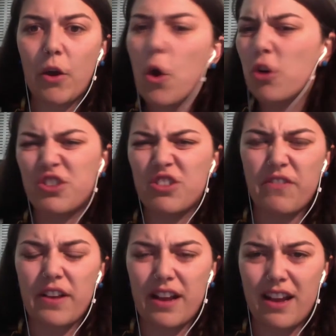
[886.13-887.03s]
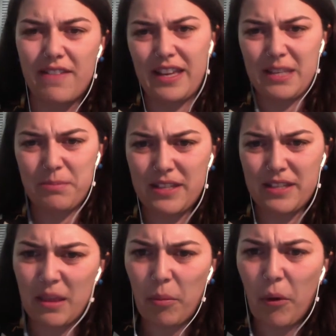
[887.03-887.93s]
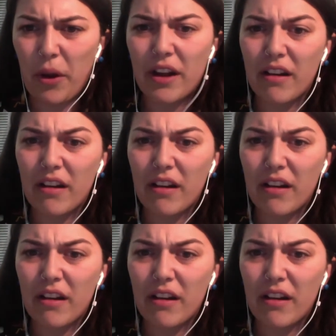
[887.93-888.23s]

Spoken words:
or do you kind of think it's beside the point?